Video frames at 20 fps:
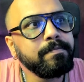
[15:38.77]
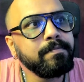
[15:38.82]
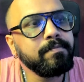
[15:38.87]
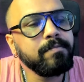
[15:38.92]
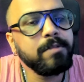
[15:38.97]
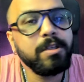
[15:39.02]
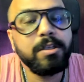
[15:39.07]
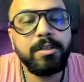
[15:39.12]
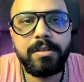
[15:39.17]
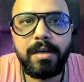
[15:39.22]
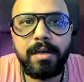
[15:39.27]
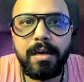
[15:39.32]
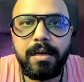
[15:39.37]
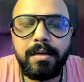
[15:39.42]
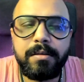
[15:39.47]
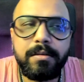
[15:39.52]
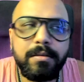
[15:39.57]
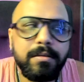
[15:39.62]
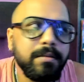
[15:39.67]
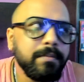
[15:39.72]

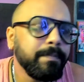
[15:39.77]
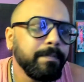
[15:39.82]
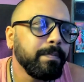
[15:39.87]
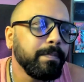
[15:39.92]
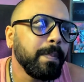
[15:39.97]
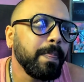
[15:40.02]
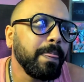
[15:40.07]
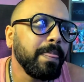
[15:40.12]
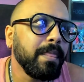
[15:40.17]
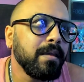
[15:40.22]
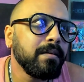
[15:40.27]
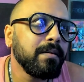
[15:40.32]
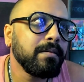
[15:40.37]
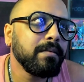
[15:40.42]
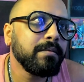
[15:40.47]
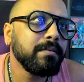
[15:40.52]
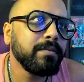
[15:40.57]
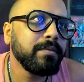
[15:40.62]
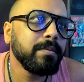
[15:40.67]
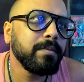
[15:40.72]
discharged
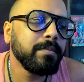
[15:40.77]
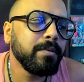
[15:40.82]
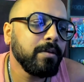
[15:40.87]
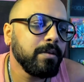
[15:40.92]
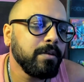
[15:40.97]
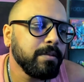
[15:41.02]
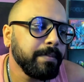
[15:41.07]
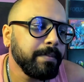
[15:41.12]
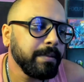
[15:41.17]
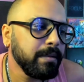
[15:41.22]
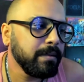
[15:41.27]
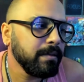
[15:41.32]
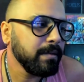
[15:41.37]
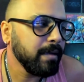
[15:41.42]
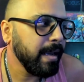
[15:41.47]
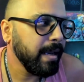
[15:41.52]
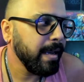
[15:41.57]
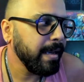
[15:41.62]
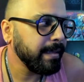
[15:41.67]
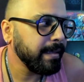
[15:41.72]
from the hospital,
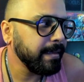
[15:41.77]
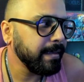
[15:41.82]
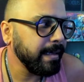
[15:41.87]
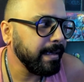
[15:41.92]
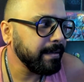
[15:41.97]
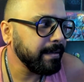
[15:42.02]
and